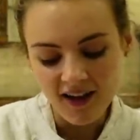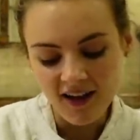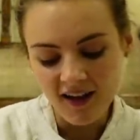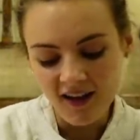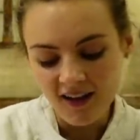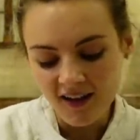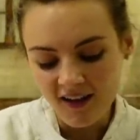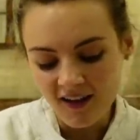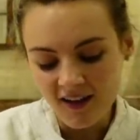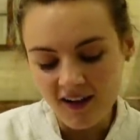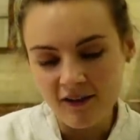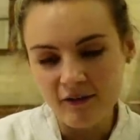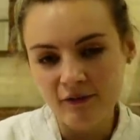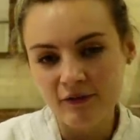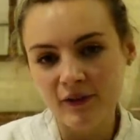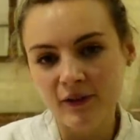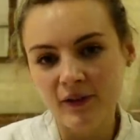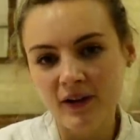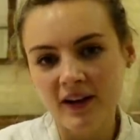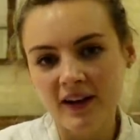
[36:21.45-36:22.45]
I
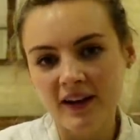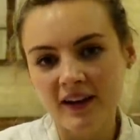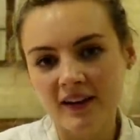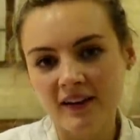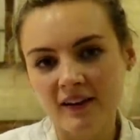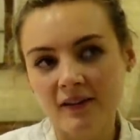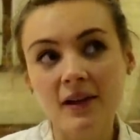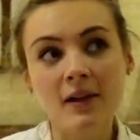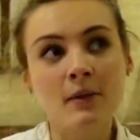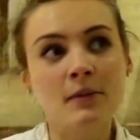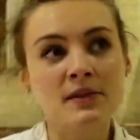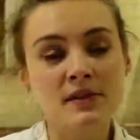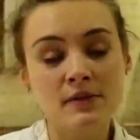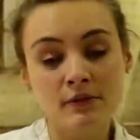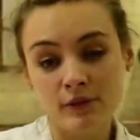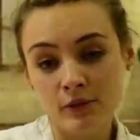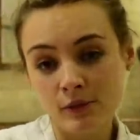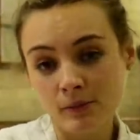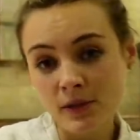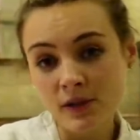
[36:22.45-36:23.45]
feel like it was a
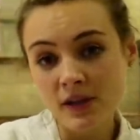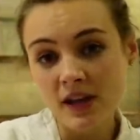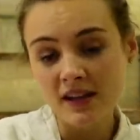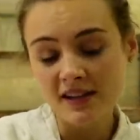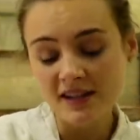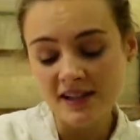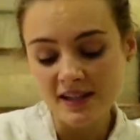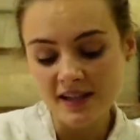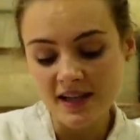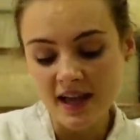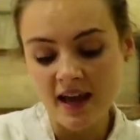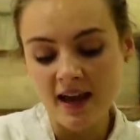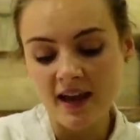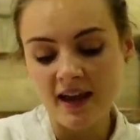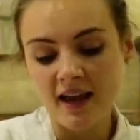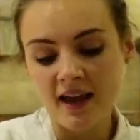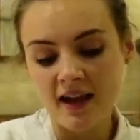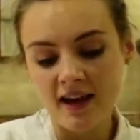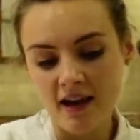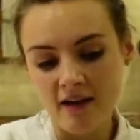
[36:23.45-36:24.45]
full moon
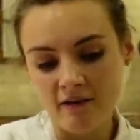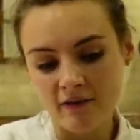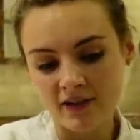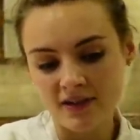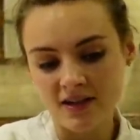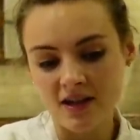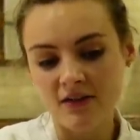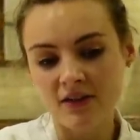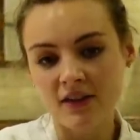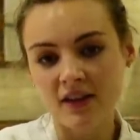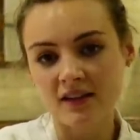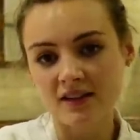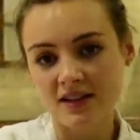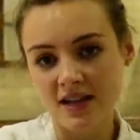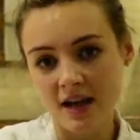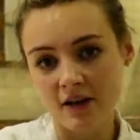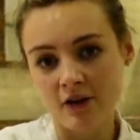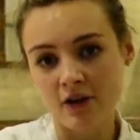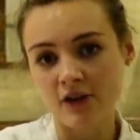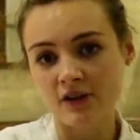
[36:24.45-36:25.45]
yesterday, and having done the
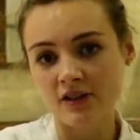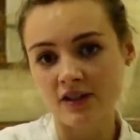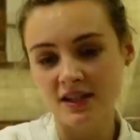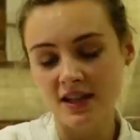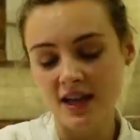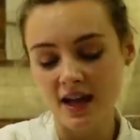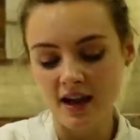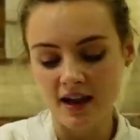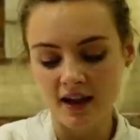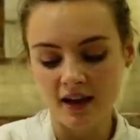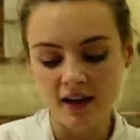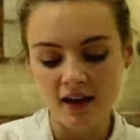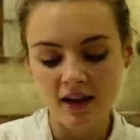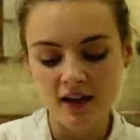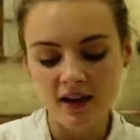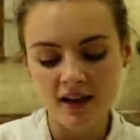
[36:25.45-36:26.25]
tarot today,